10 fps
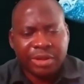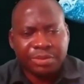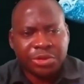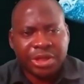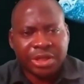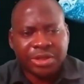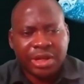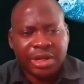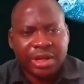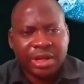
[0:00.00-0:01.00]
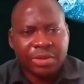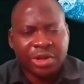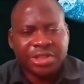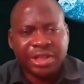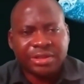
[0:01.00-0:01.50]
project?
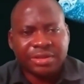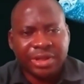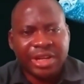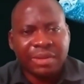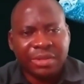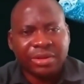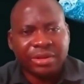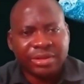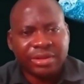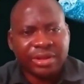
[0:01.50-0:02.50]
What's it really about?